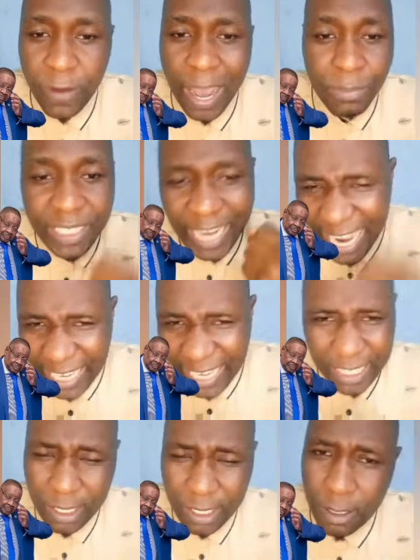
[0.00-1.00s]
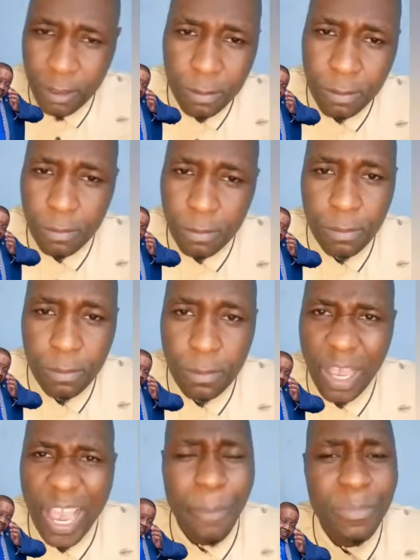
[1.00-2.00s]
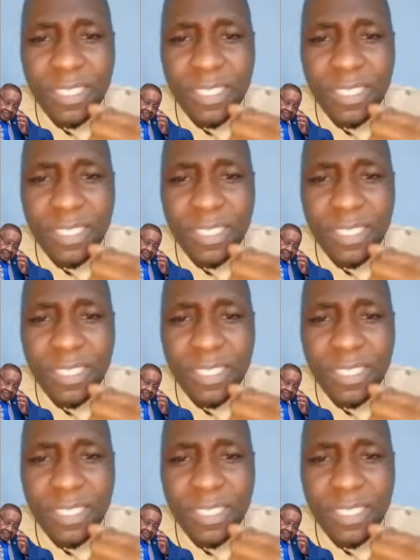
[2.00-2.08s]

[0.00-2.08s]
I'm tired. I'm